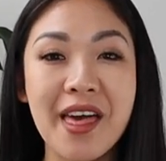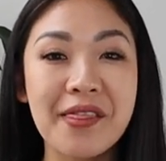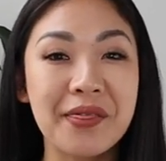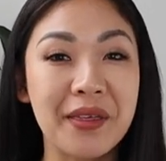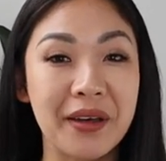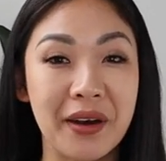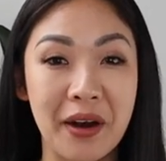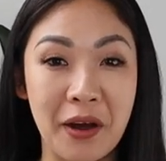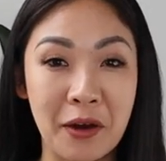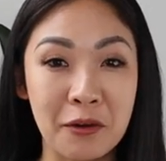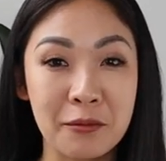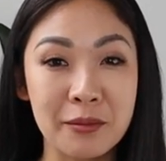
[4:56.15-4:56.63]

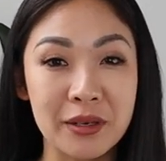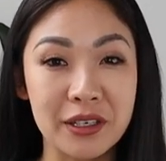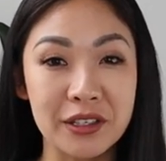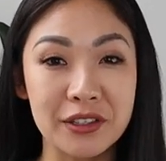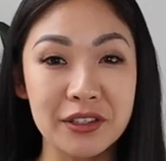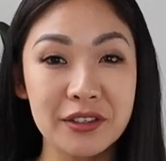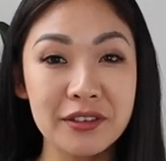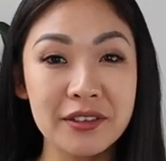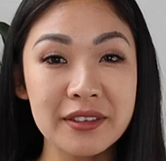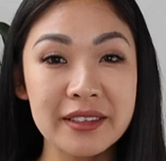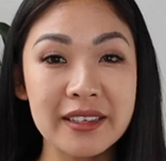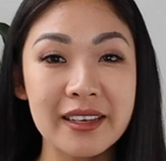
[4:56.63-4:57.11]
that I'll be
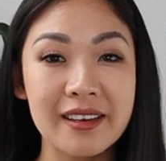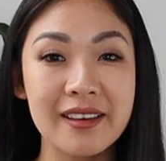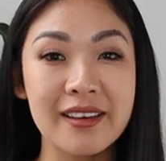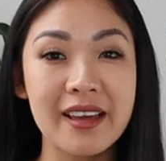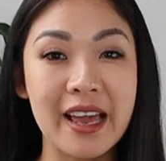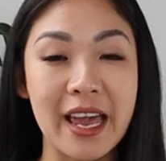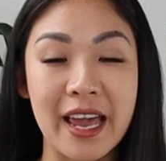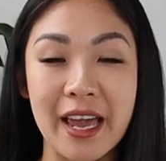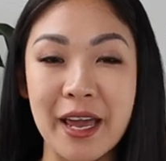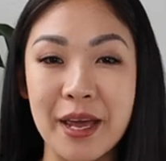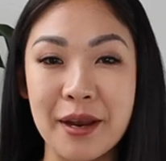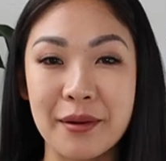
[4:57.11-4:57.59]
using
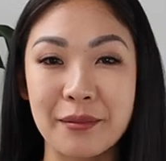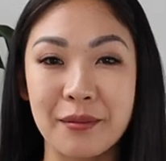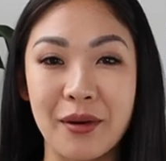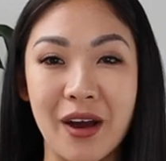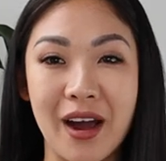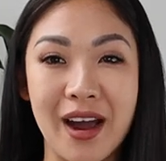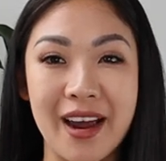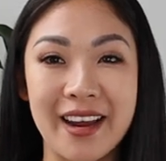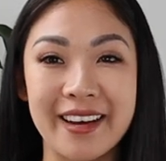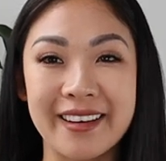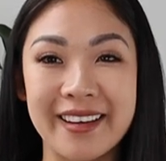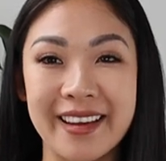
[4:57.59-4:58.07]
in
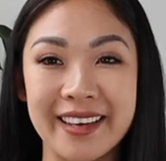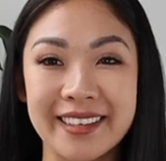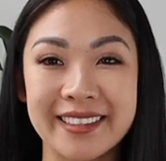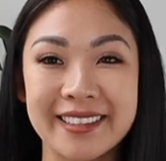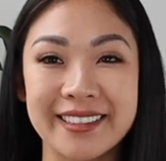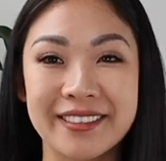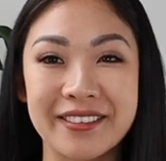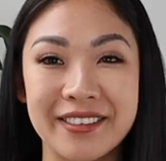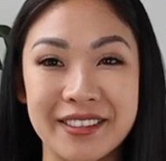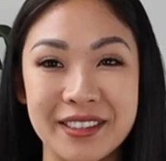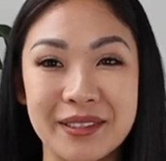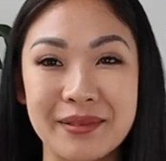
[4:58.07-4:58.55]
my
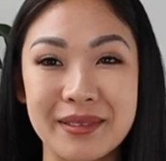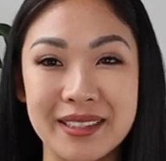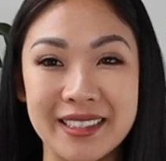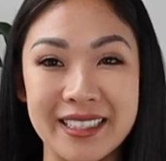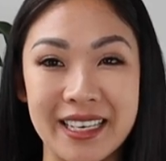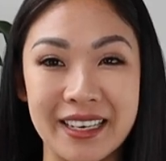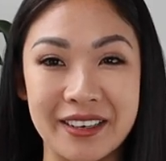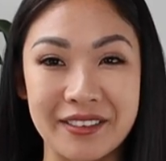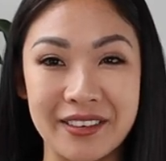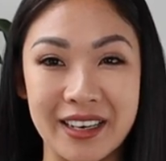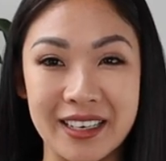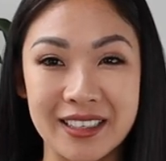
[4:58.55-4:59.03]
next Christmas
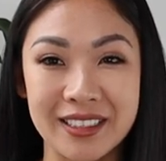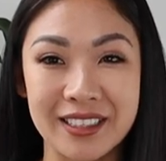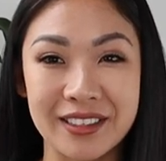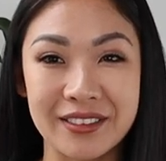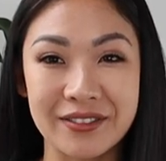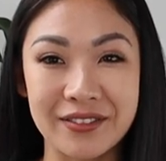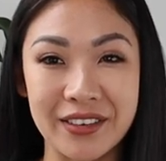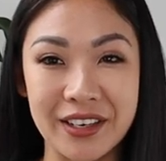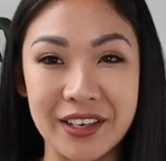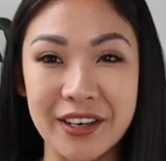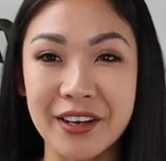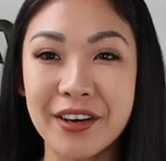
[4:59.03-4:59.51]

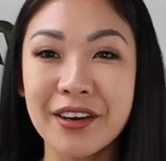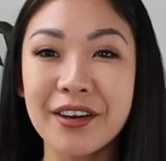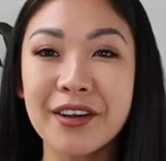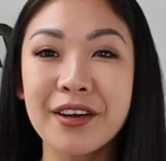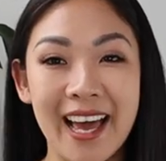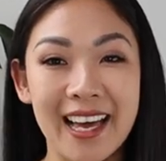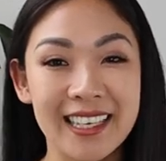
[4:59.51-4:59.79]
decoration video.